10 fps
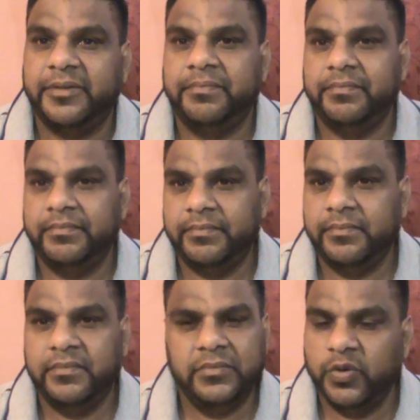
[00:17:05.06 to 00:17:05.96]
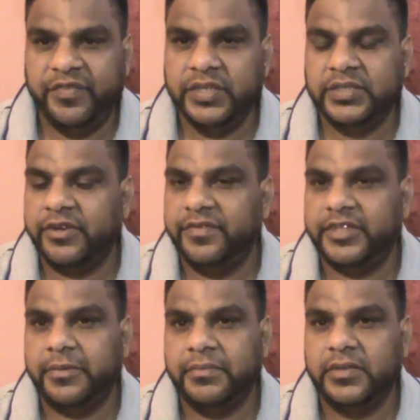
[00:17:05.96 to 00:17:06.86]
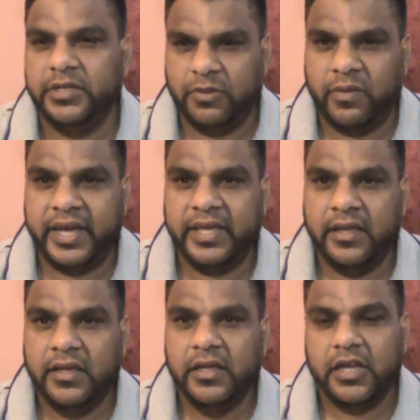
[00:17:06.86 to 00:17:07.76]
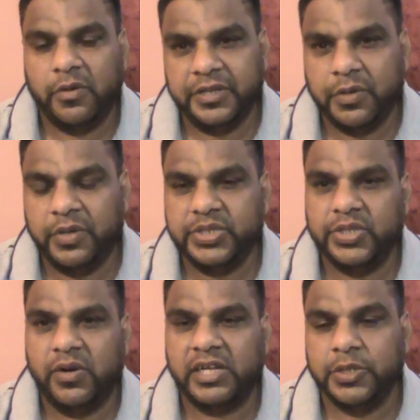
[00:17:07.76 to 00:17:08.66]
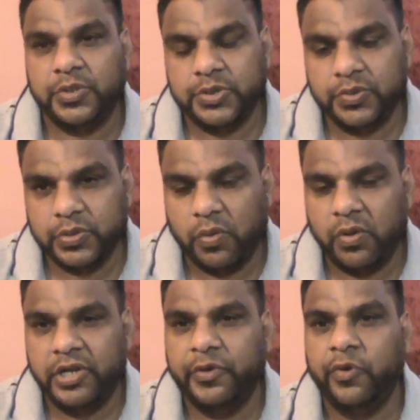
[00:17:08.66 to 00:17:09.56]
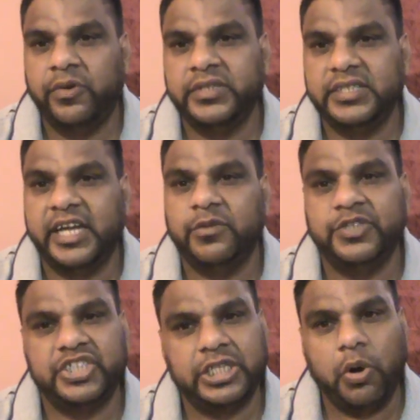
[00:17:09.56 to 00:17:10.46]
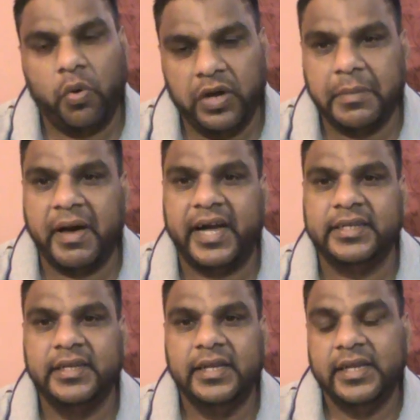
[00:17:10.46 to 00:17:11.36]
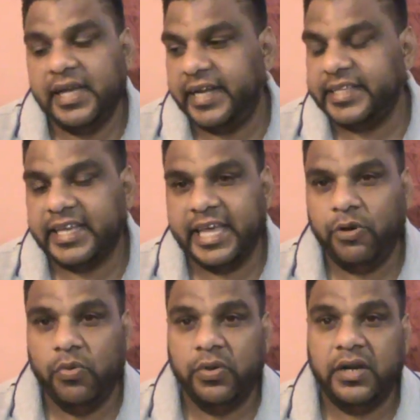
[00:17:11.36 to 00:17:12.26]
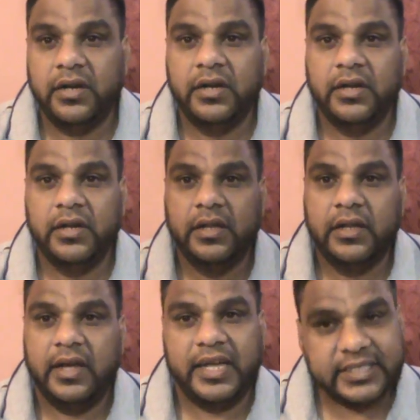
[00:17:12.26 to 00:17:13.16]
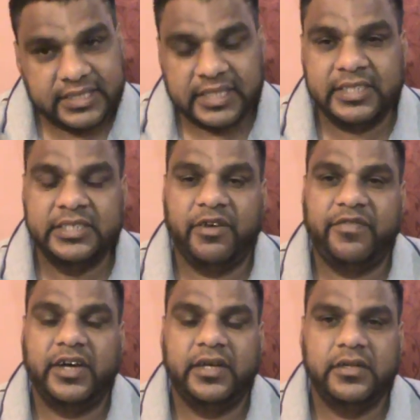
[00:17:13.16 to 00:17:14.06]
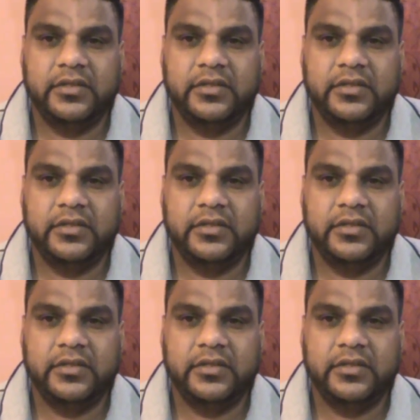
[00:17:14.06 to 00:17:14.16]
them. Don't feel sorry for them. You know why? Because when they was young and they was doing all the wrong thing and wishing it all the bad, and they get old and they start to suffer,